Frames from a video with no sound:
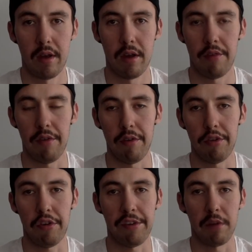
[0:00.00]
So those are
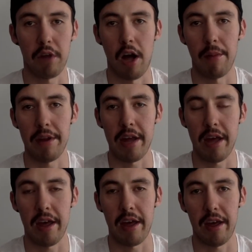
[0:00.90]
just some common
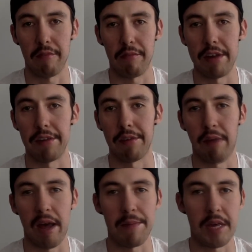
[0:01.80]
reasons
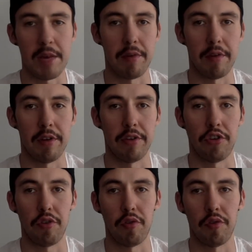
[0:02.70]
why people
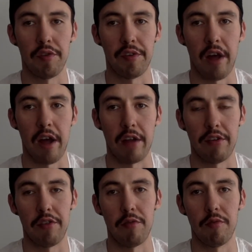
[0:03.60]
choose not
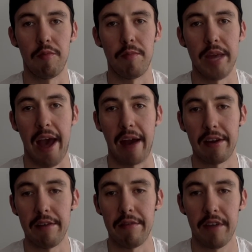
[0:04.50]
to be
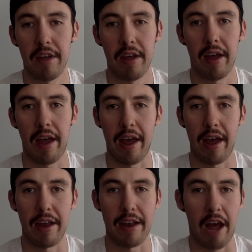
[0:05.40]
active.
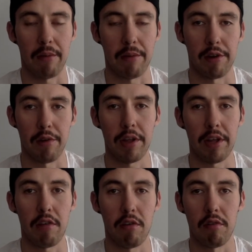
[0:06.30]
And now I'm going to quickly
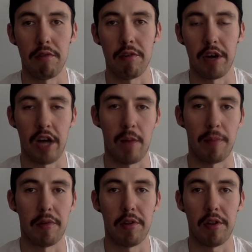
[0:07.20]
go over a
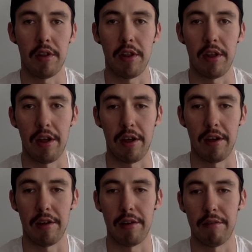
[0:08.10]
couple
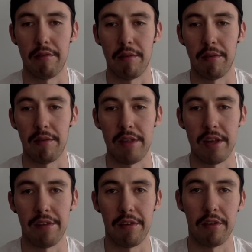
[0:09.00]
of
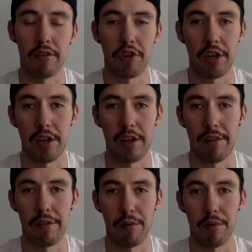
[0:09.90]
the
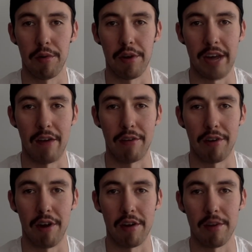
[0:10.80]
solutions or
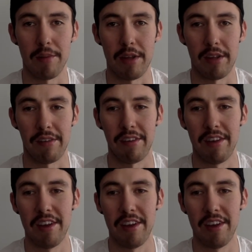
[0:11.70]
counter arguments